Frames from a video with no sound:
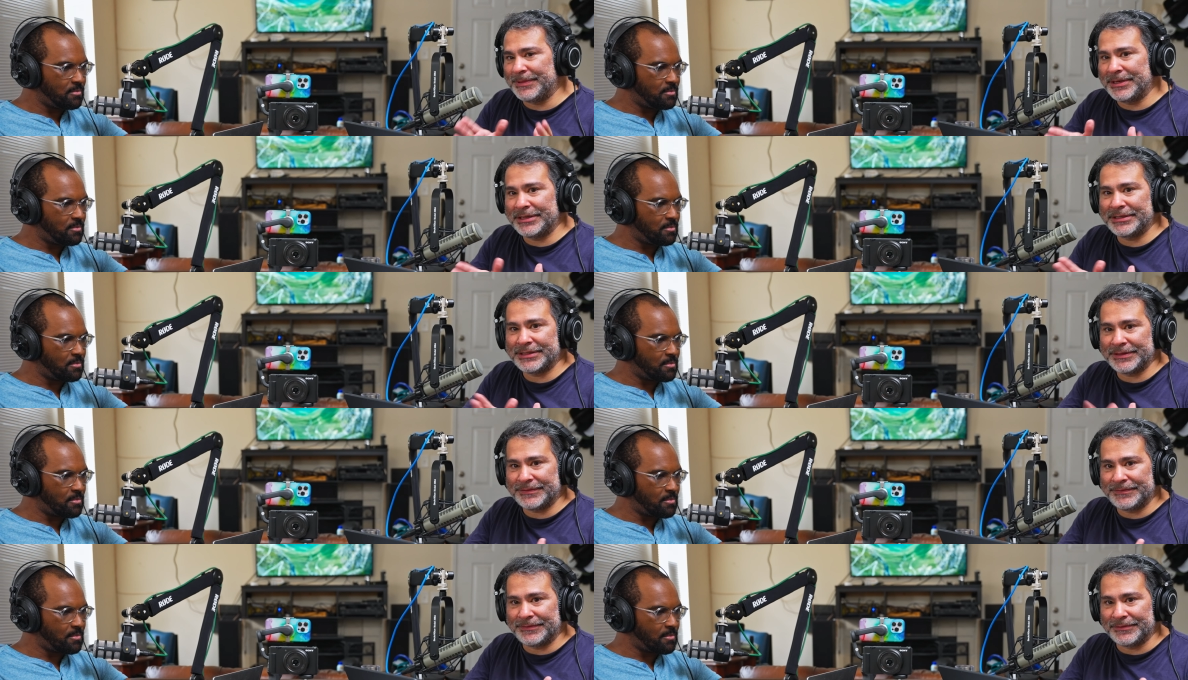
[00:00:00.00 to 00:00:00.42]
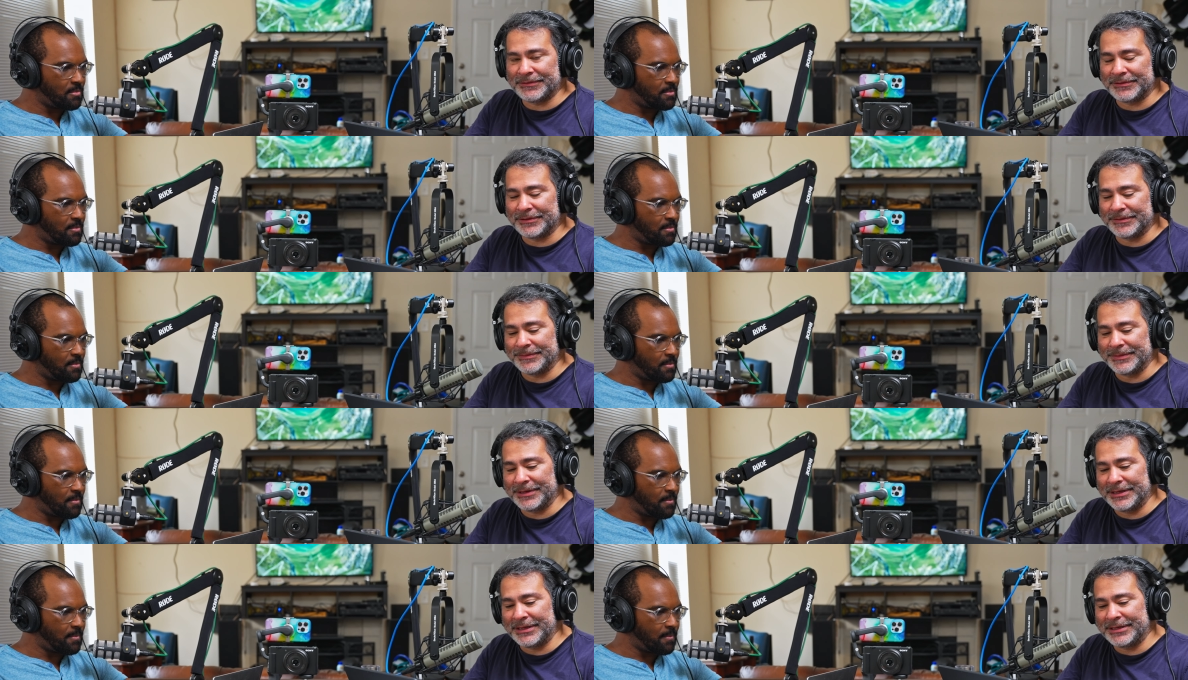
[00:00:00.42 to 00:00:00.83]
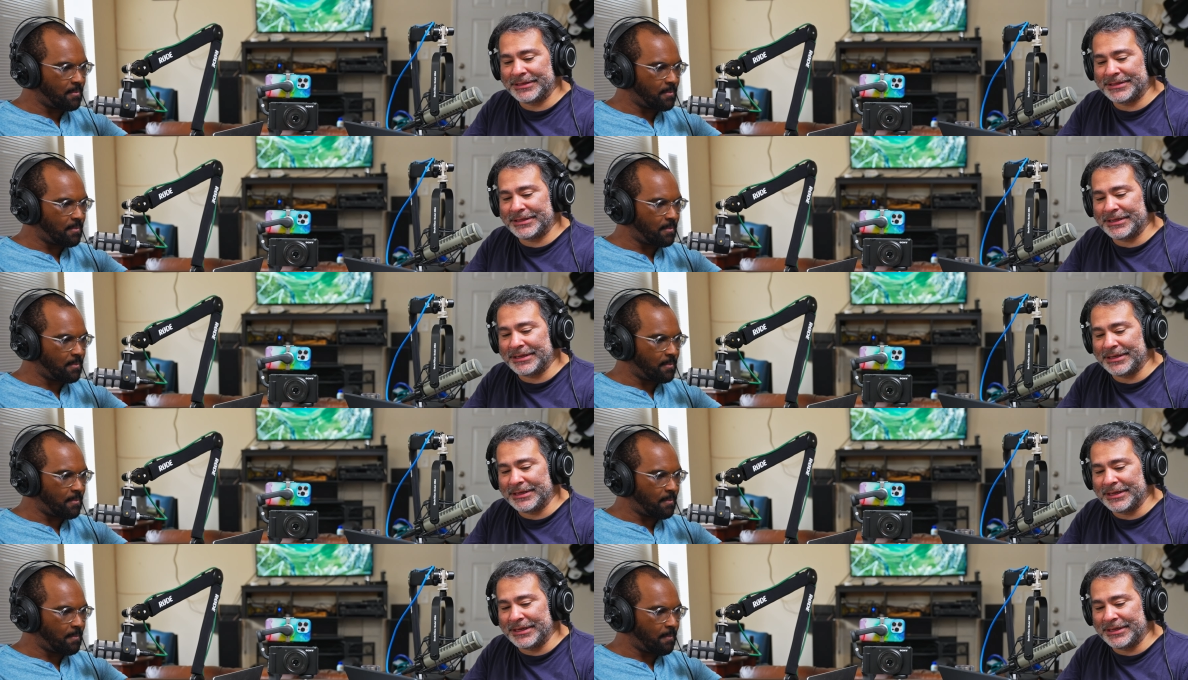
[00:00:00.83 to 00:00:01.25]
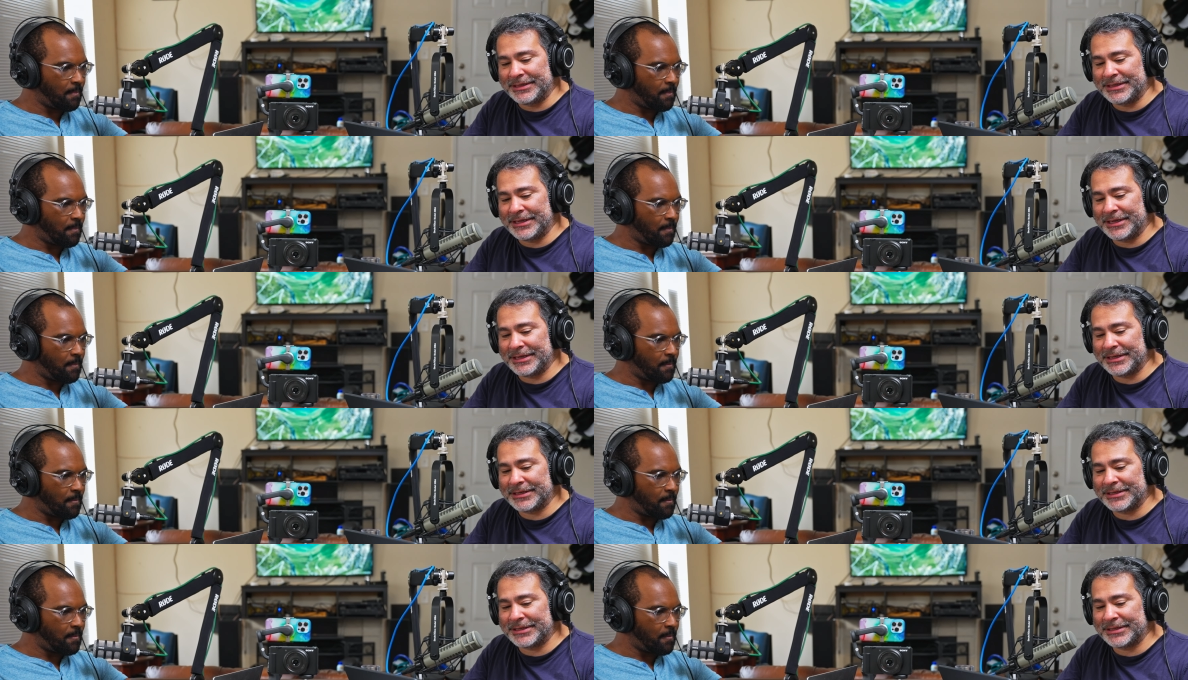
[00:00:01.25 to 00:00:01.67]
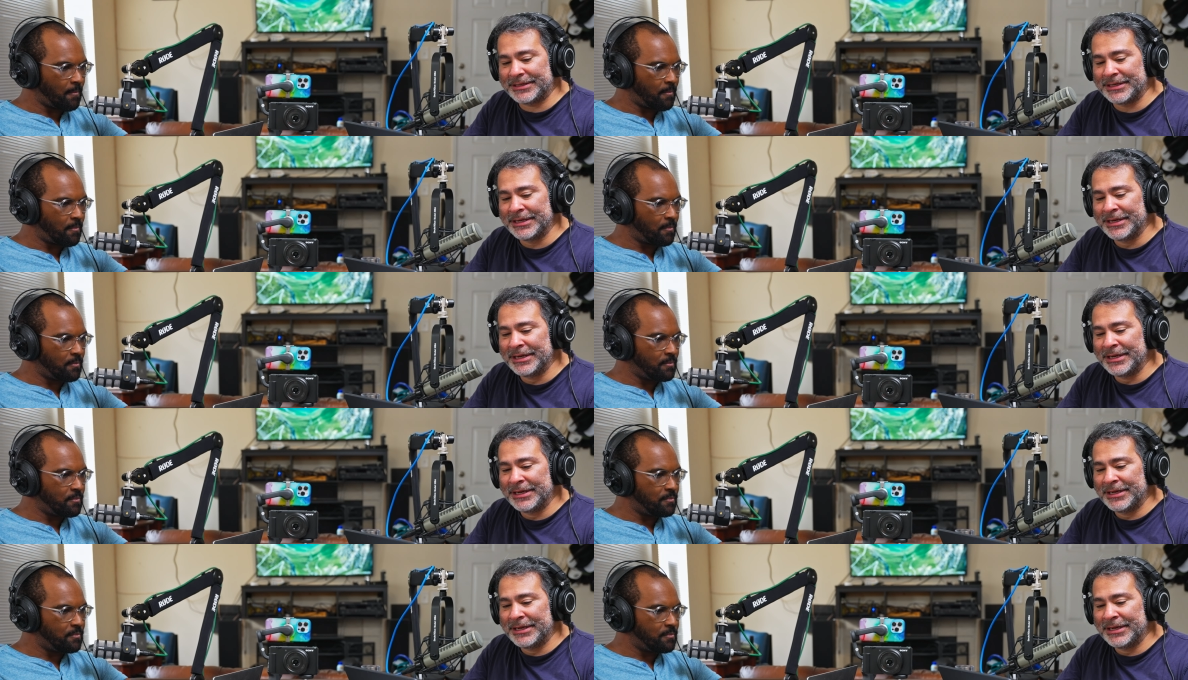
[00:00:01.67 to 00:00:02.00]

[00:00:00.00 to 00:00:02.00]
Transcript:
Speaker 1: basic form is that it takes